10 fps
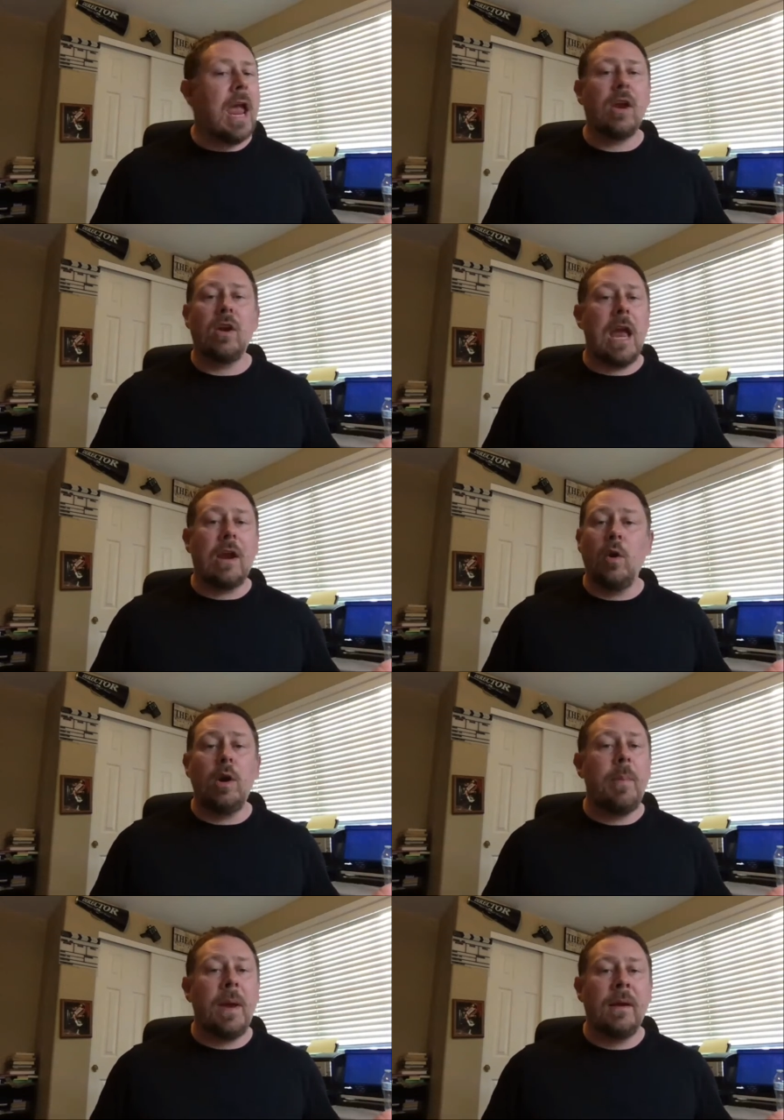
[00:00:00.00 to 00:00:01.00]
it could have
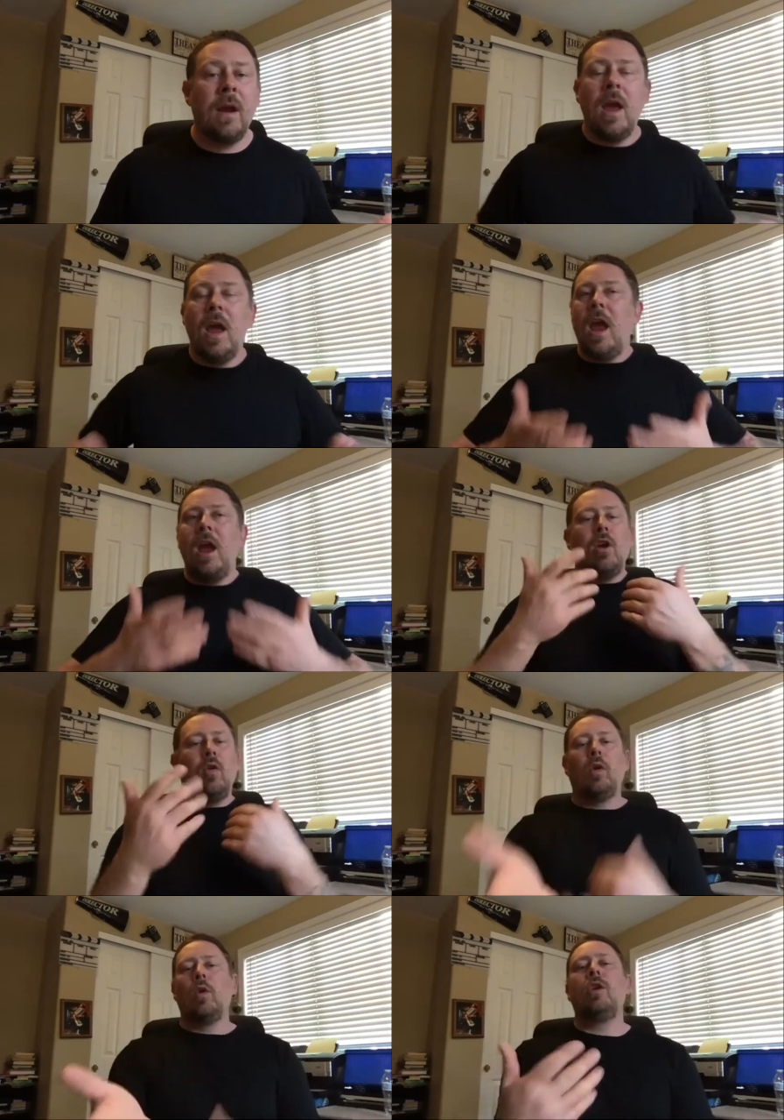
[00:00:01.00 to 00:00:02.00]
been.
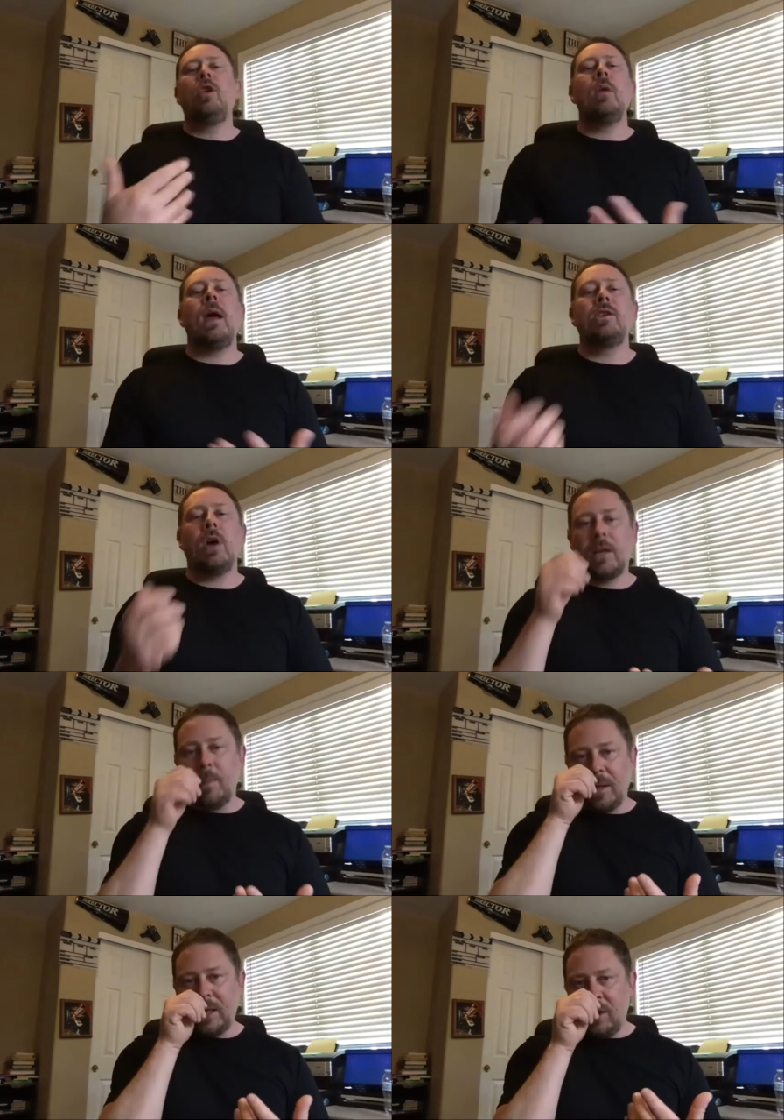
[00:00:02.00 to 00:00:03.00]
Well, you and I talked
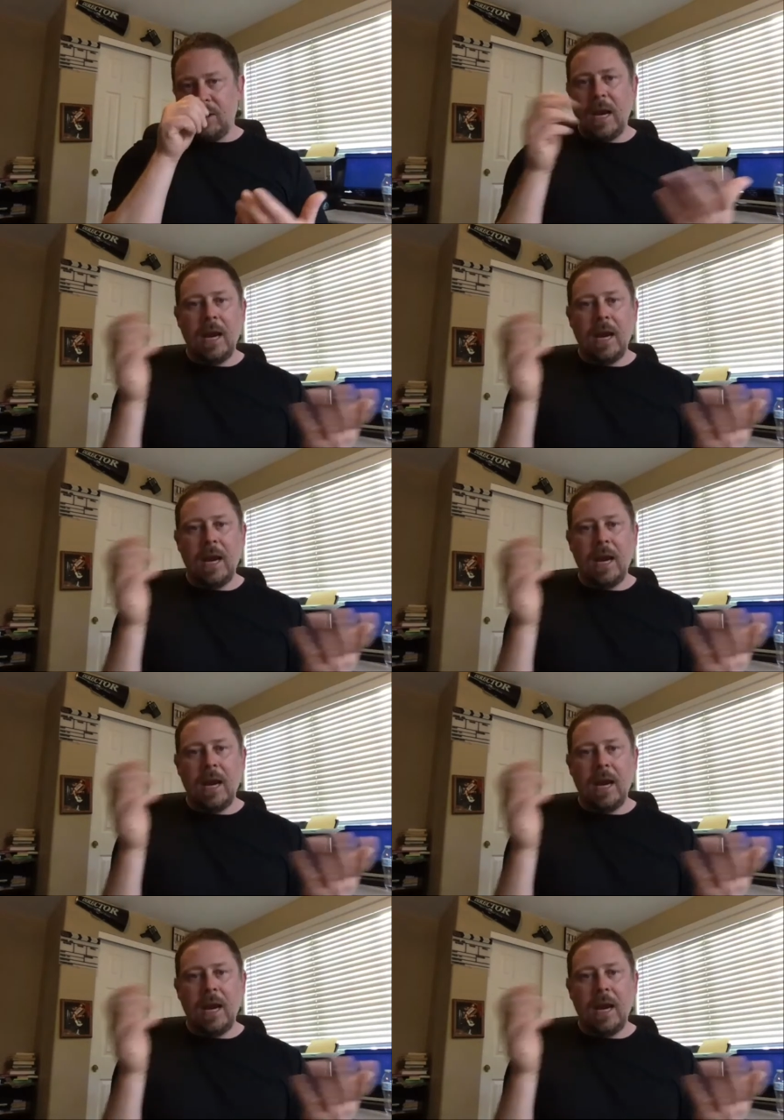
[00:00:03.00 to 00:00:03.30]
about the other day.